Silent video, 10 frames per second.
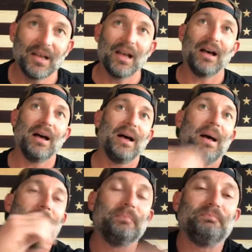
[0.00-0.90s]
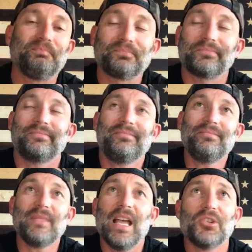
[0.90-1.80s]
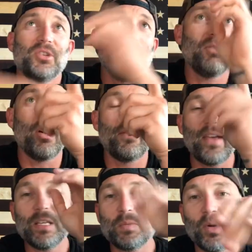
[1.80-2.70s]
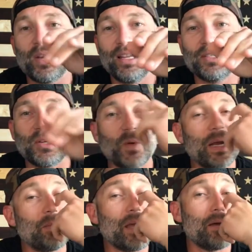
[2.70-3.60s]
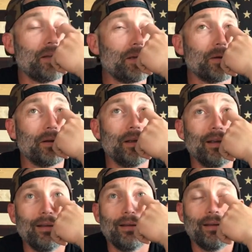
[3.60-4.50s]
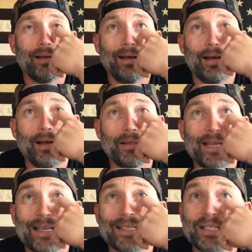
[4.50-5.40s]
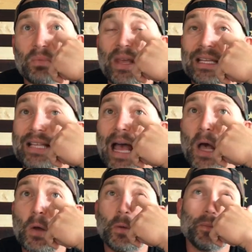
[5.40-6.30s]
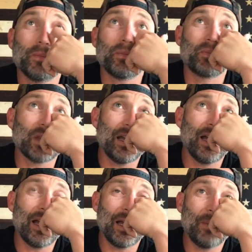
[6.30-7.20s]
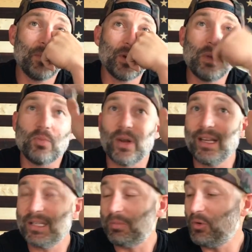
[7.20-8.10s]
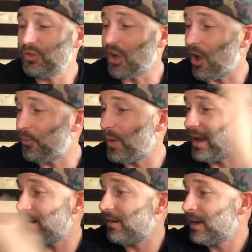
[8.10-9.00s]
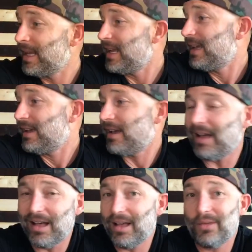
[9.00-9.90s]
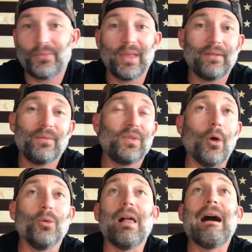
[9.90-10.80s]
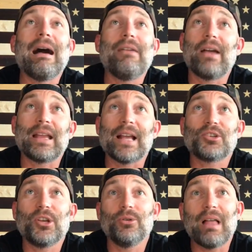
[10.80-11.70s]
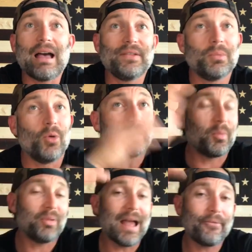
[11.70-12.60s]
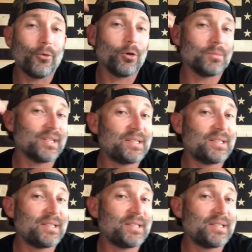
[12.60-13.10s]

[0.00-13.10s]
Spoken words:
Actually on Facebook and Instagram down here, testing some things out. I'm going to be bringing in some new software that go live. I can actually go live to multiple platforms.